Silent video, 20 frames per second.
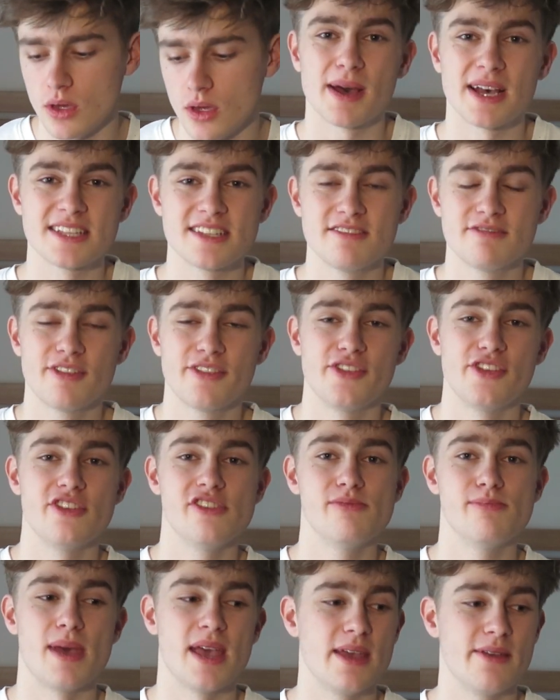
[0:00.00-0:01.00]
So passive
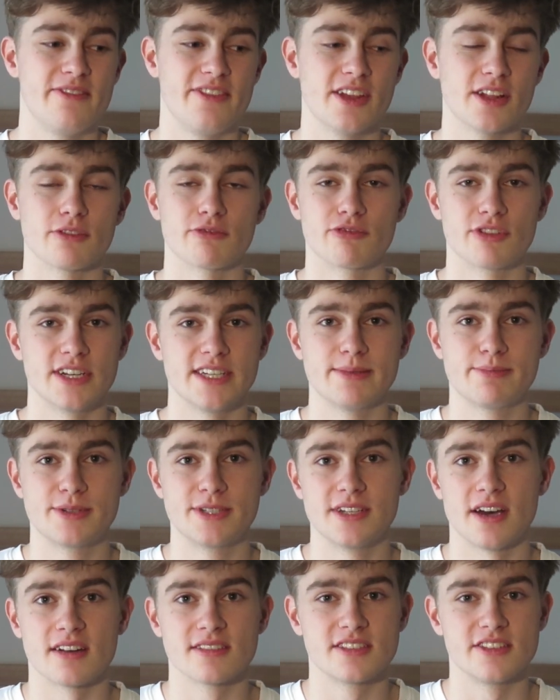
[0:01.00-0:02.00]
review may feel really
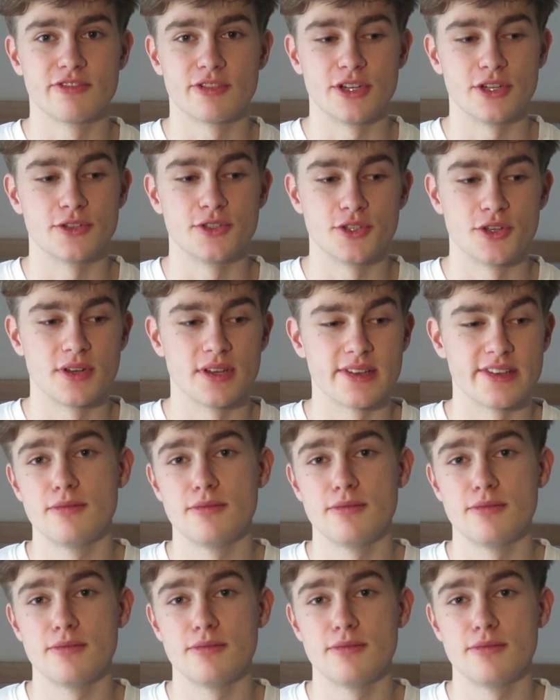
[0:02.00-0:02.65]
productive when you're doing.